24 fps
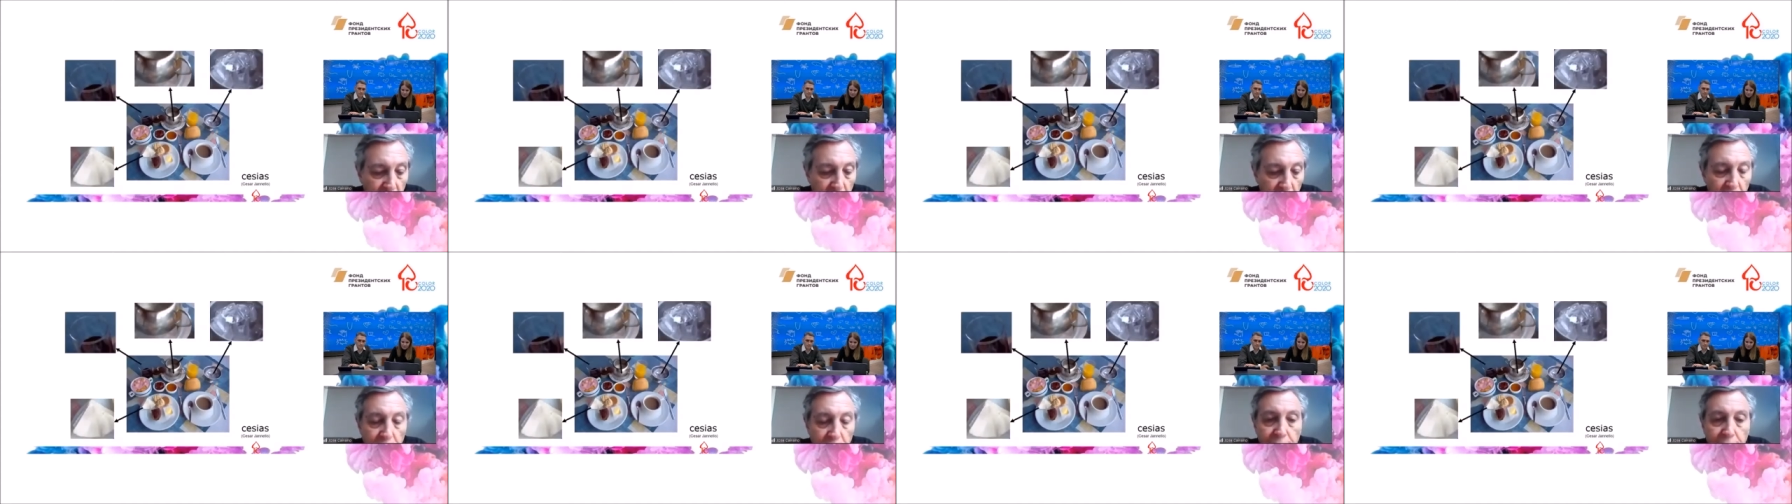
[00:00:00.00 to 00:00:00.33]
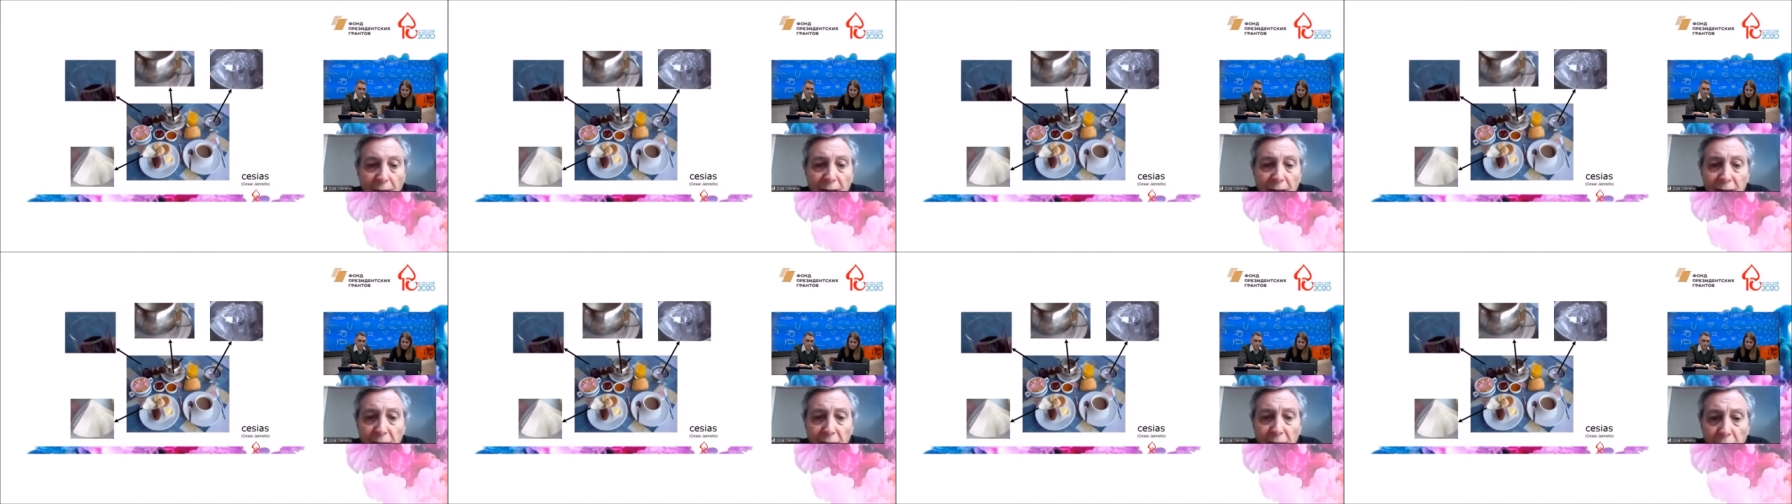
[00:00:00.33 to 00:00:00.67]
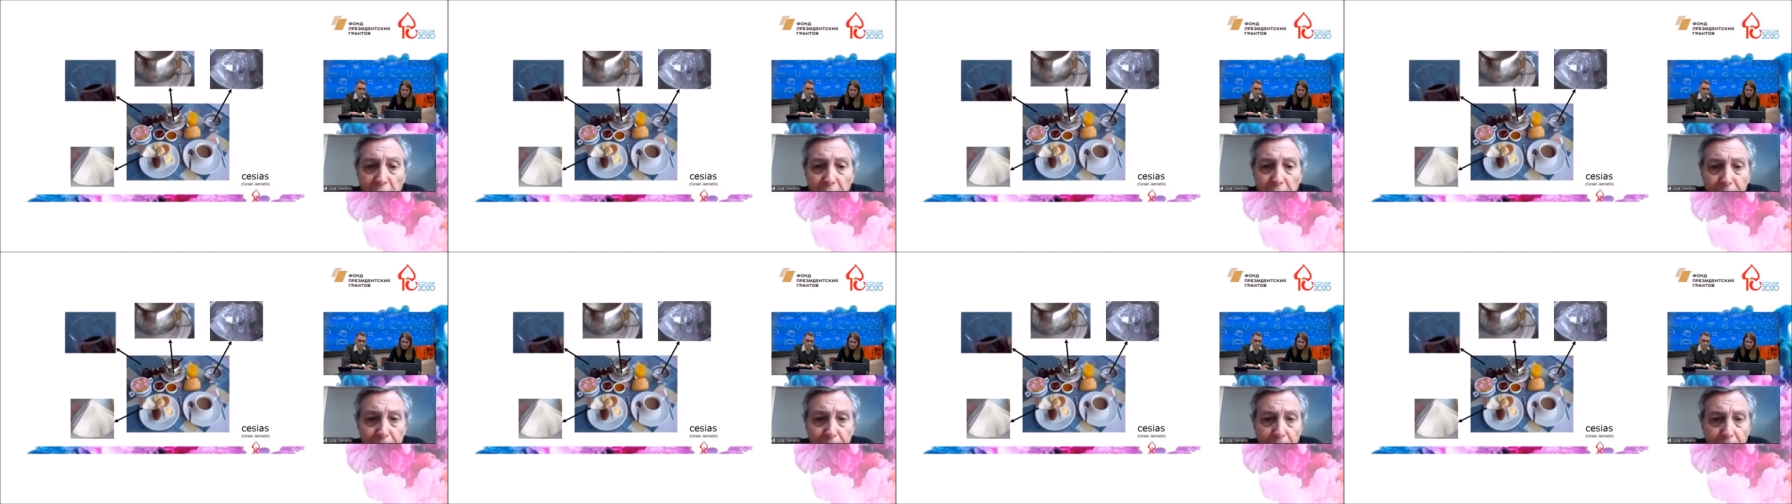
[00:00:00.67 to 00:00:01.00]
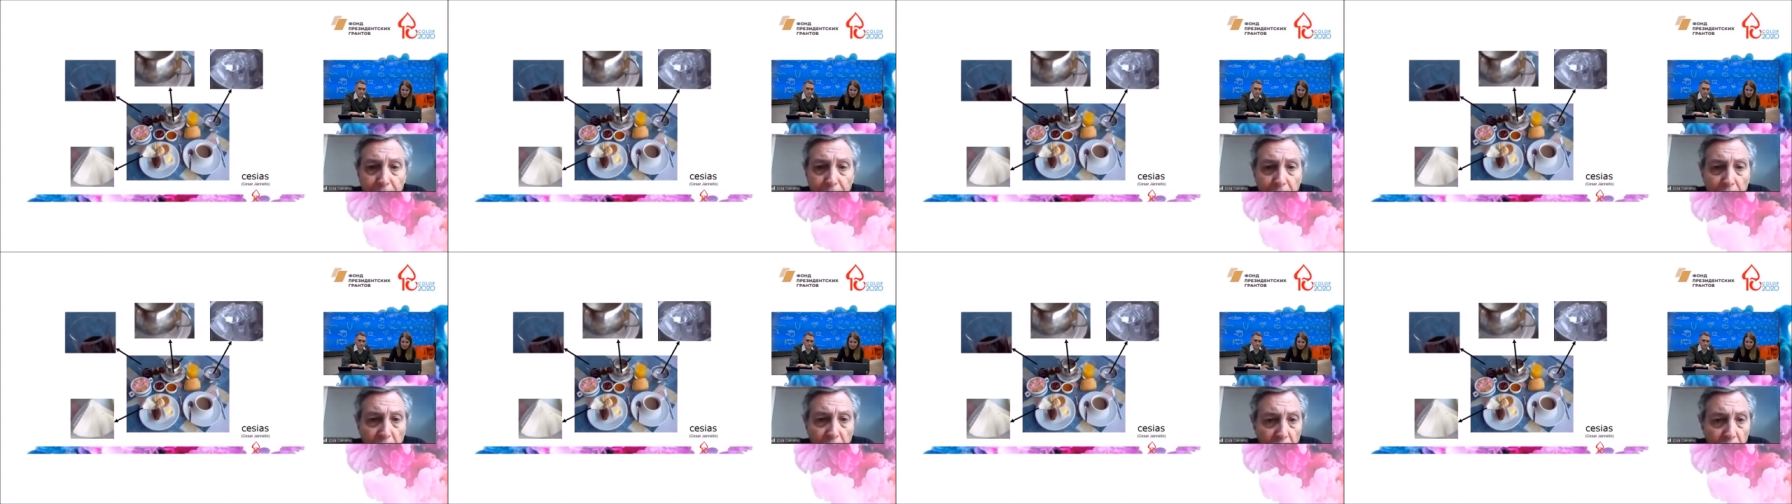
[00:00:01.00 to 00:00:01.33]
Finally,
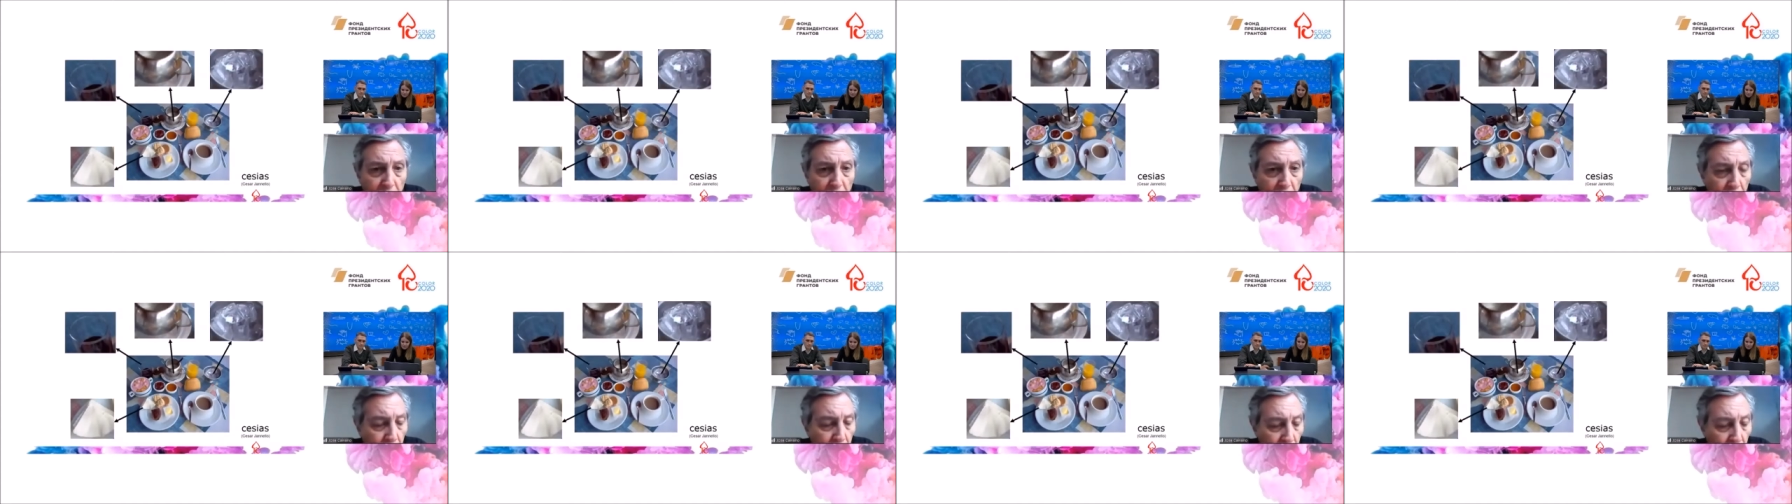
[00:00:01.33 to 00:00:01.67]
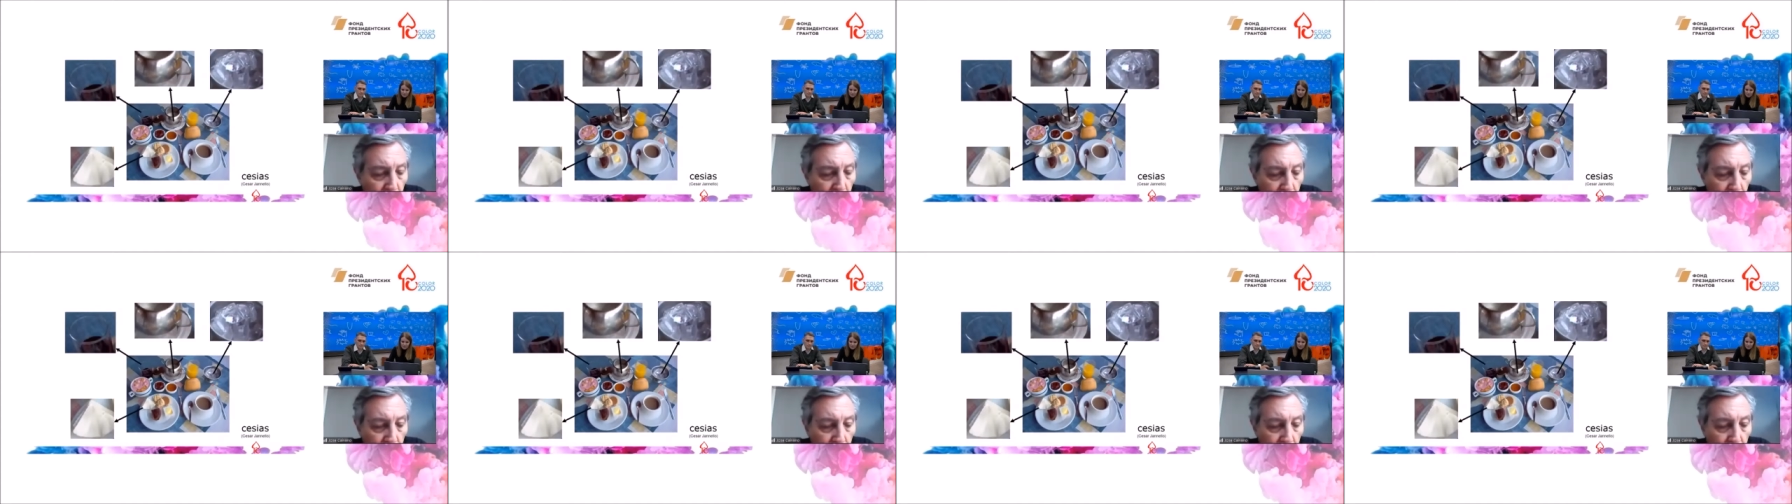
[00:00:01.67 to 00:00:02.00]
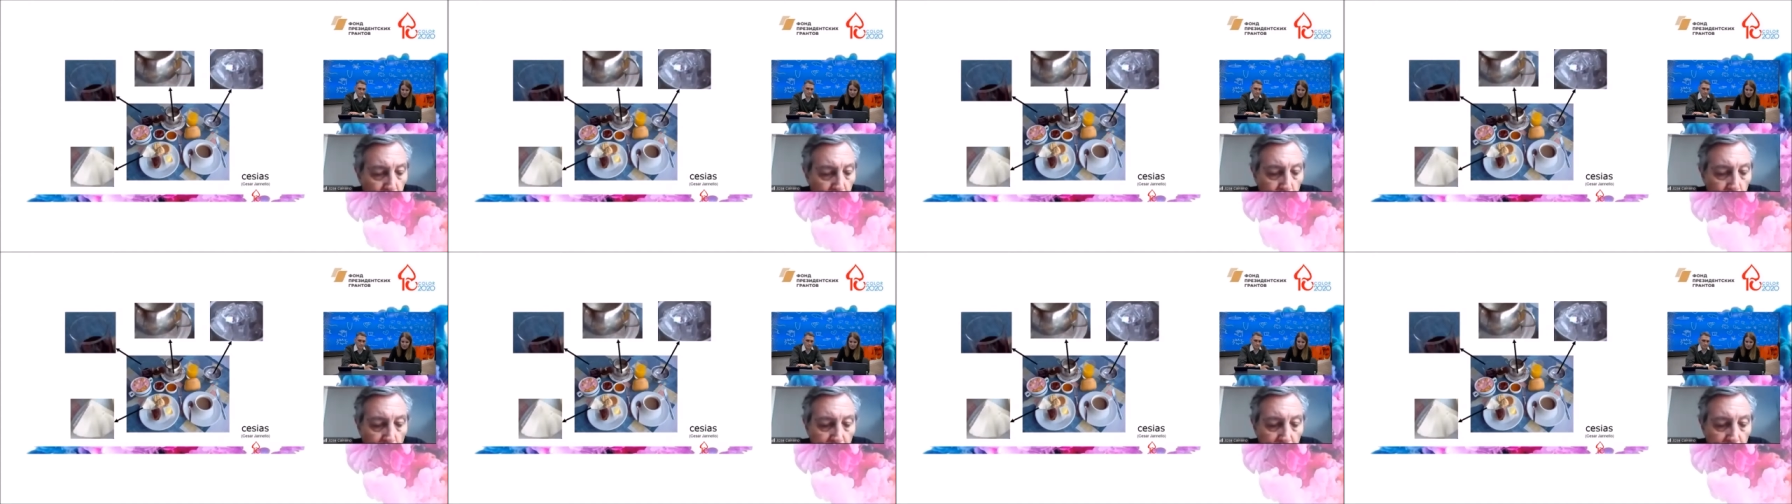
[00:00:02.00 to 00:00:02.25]
we